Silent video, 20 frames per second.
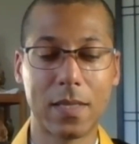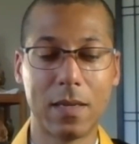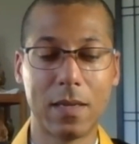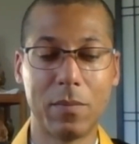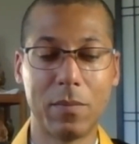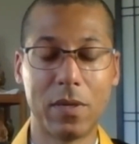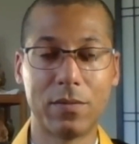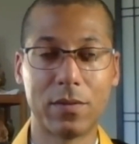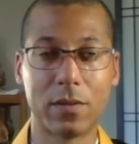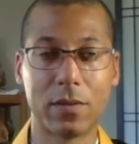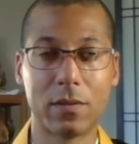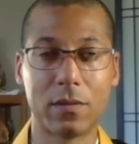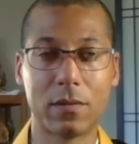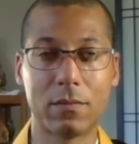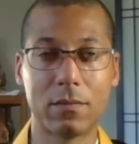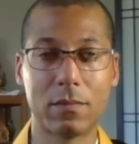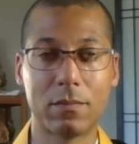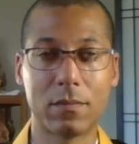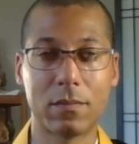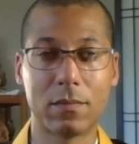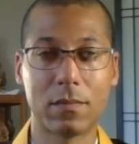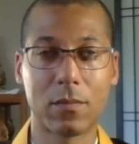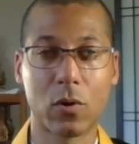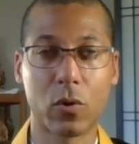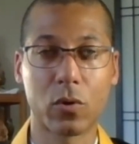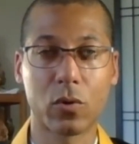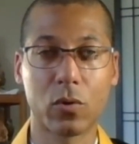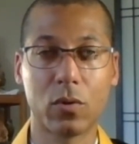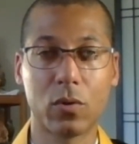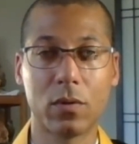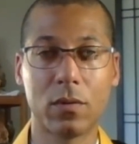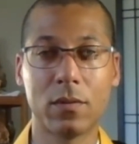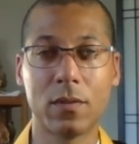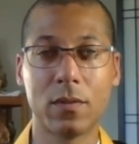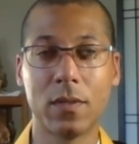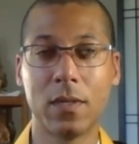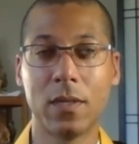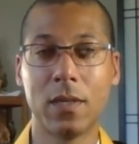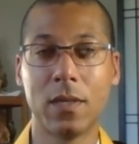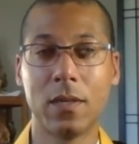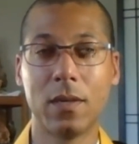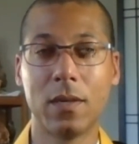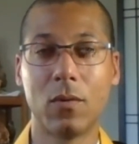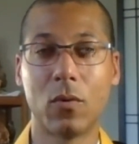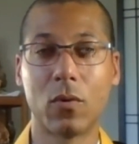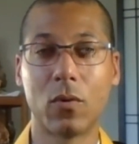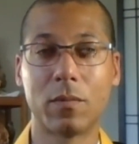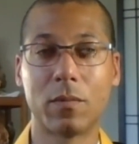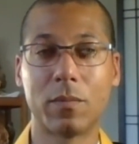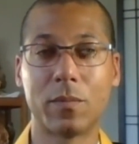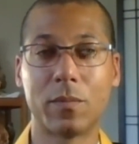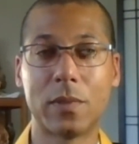a bit of a hurdle or